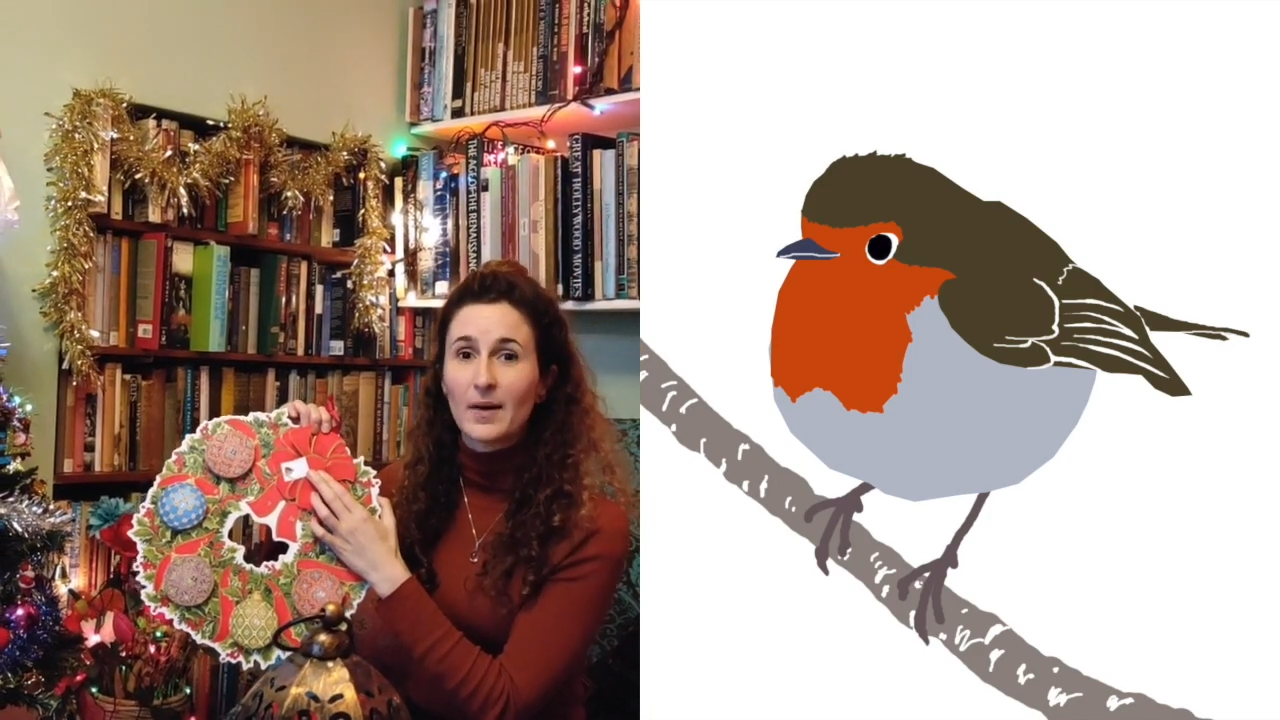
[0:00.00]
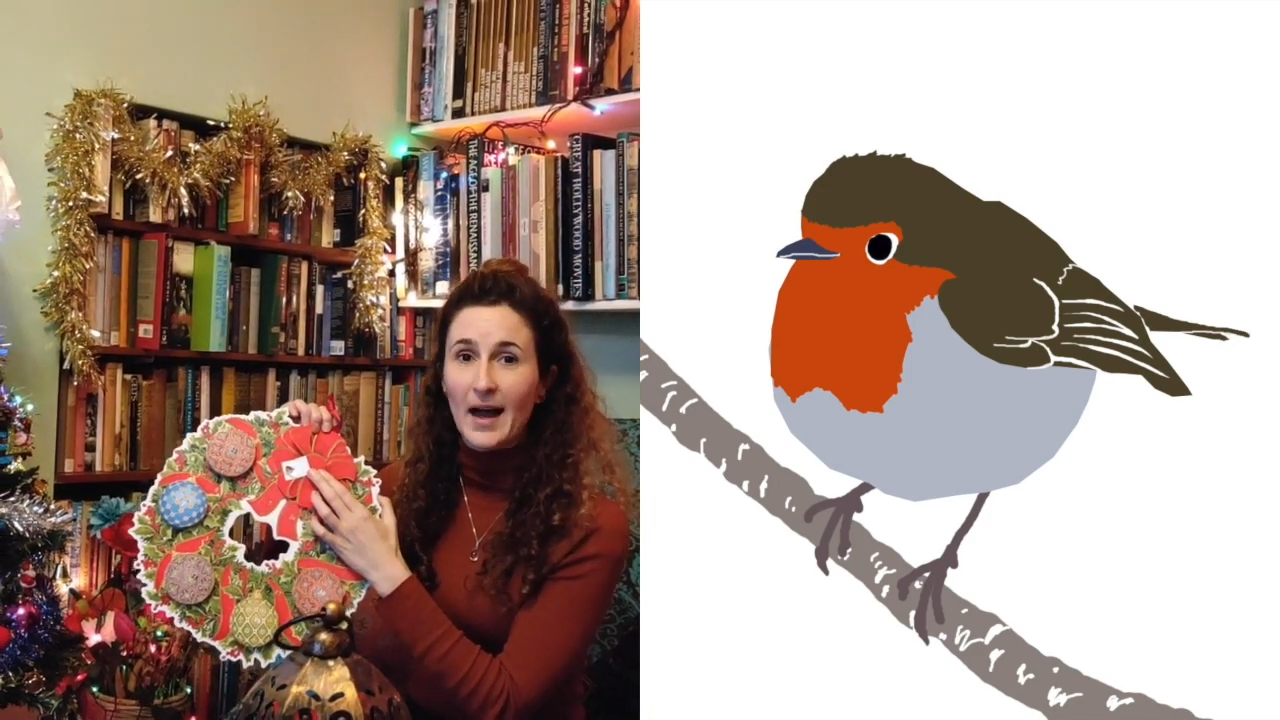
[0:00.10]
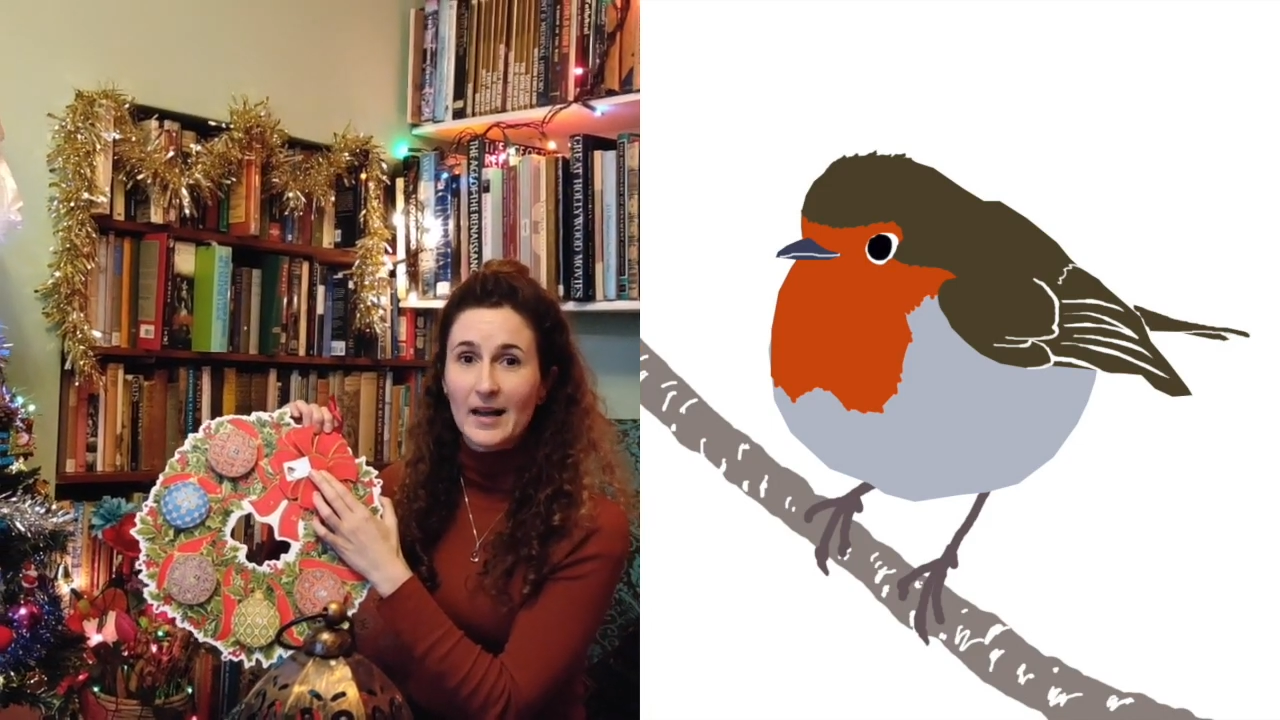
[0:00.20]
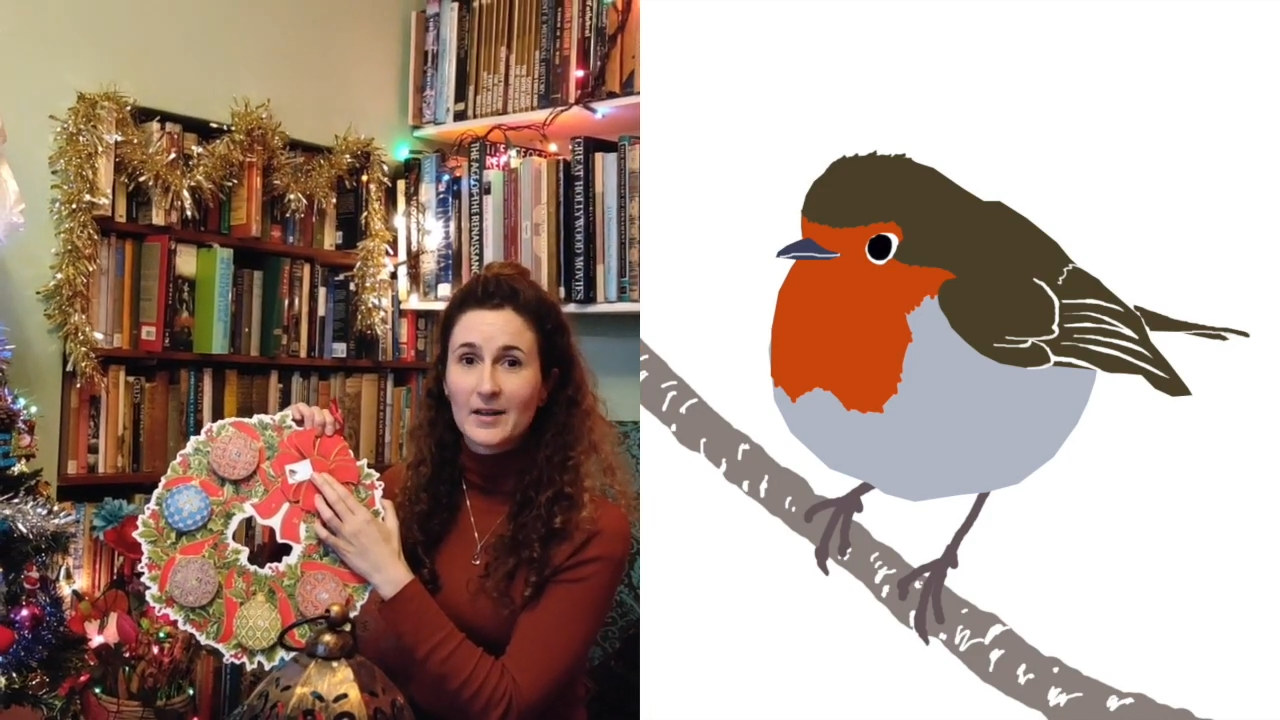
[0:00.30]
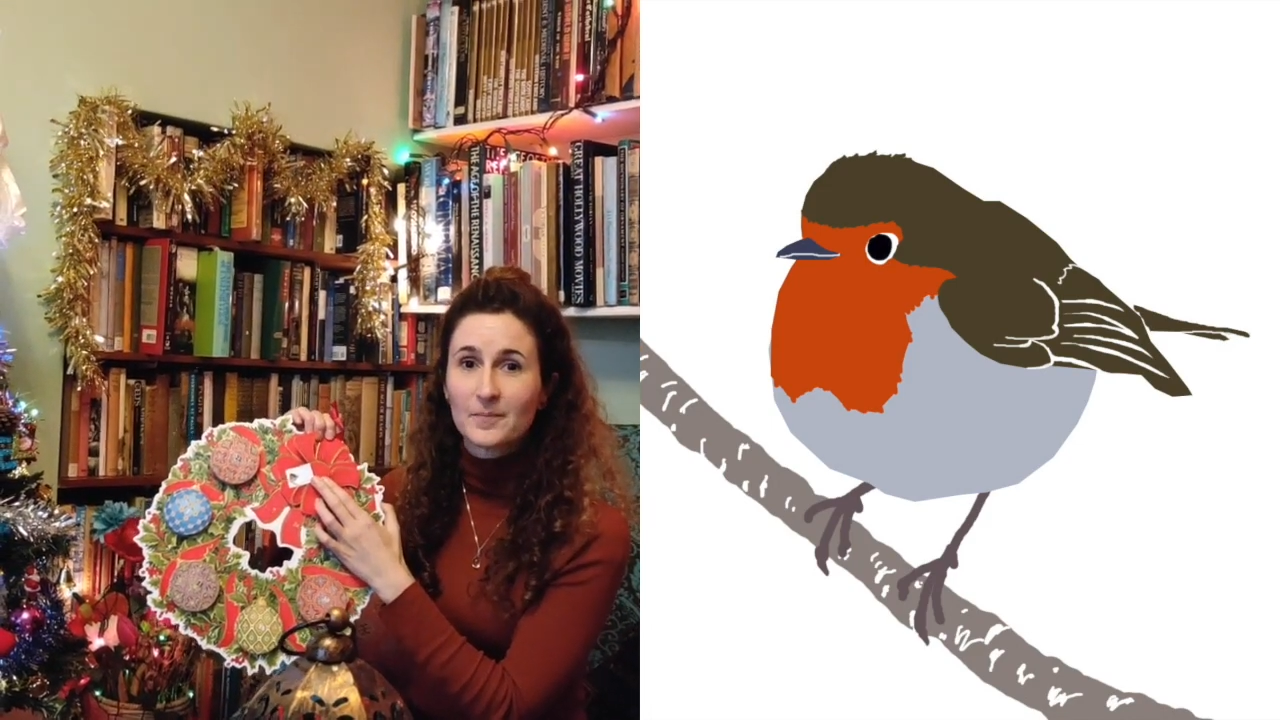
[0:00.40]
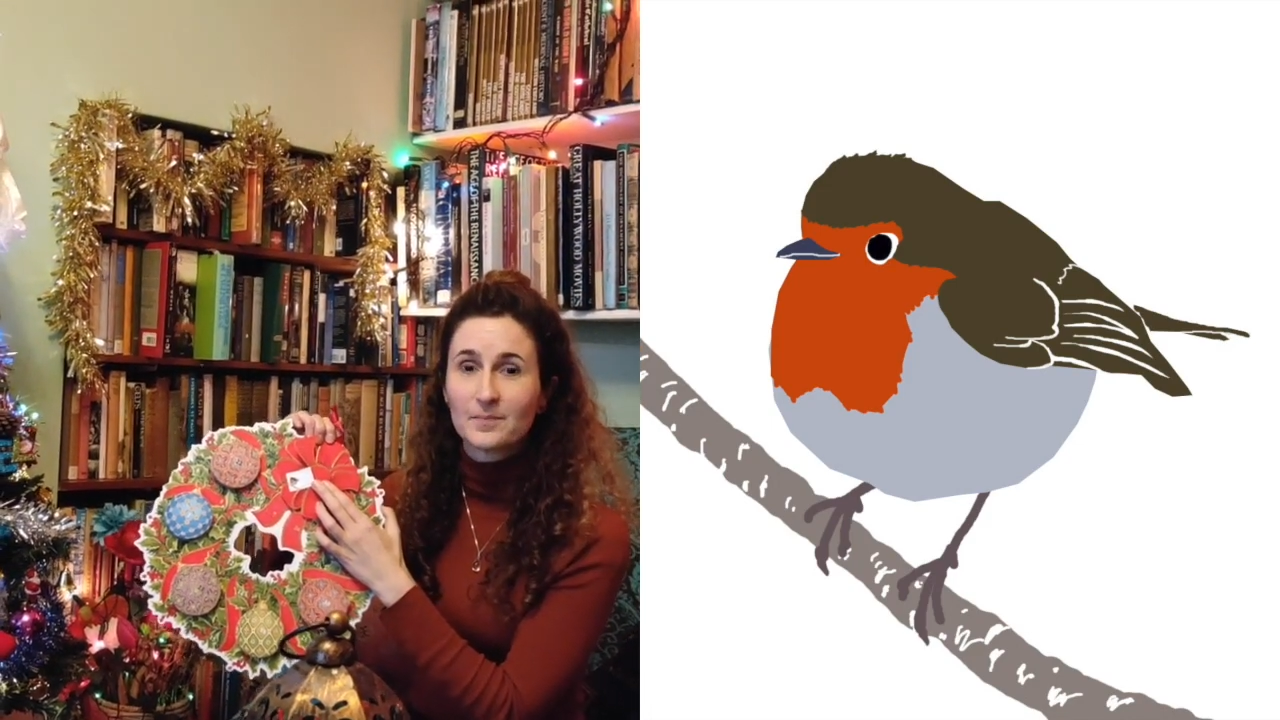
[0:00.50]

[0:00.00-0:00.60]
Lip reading: back.